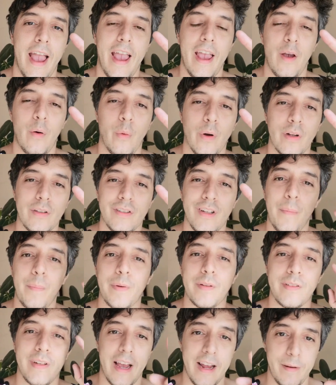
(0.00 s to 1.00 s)
Hey, what's
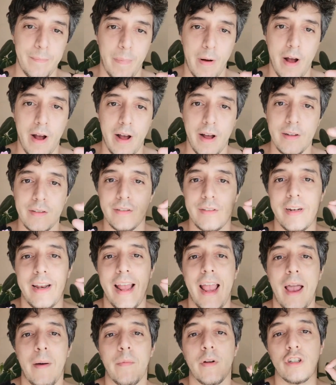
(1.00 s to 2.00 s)
up? It's Ike Paz.
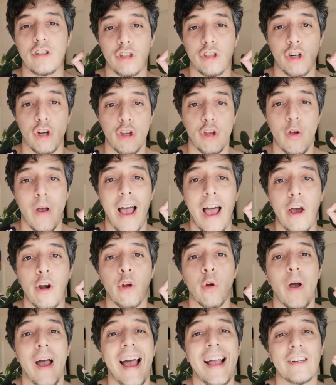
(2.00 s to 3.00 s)
Today I'm going to show you how
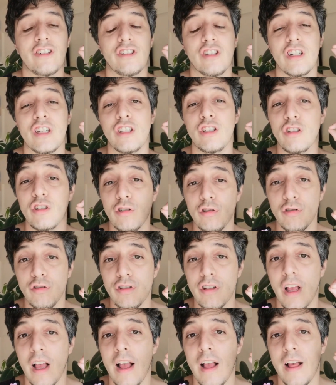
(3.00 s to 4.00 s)
to actually
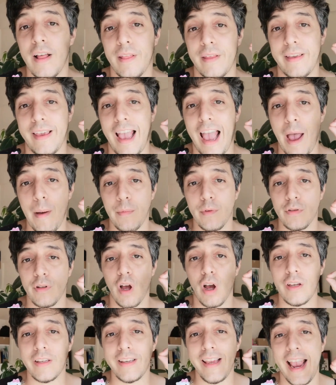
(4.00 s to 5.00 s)
use the
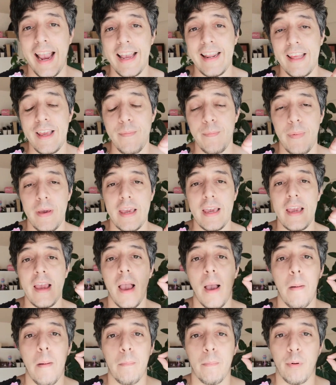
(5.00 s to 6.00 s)
Amazon K D
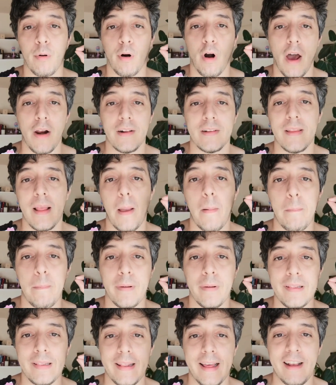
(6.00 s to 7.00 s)
P product
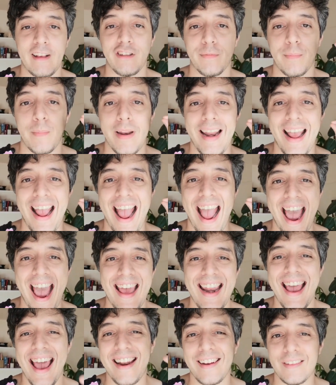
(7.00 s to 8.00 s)
placement
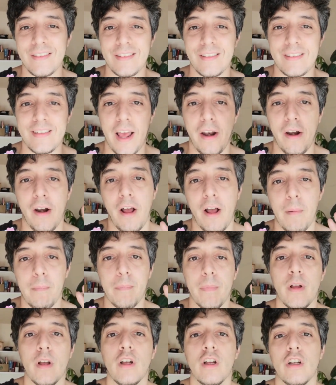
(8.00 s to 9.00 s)
ad, how to set it
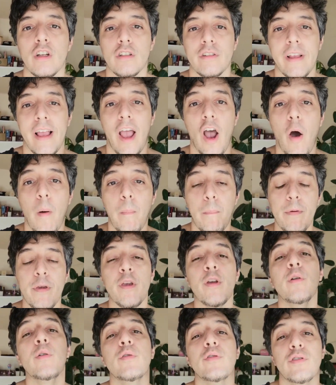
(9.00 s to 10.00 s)
up to help
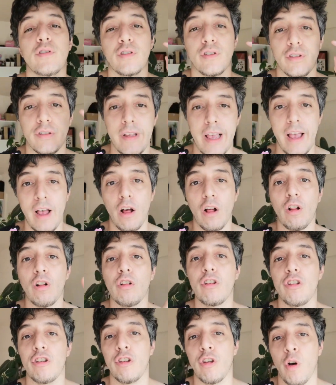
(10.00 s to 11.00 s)
you
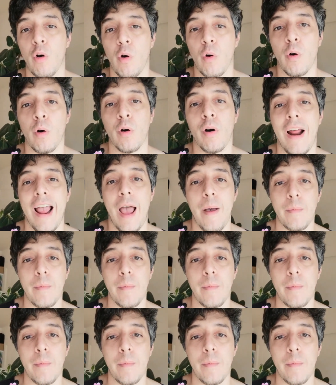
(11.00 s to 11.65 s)
sell your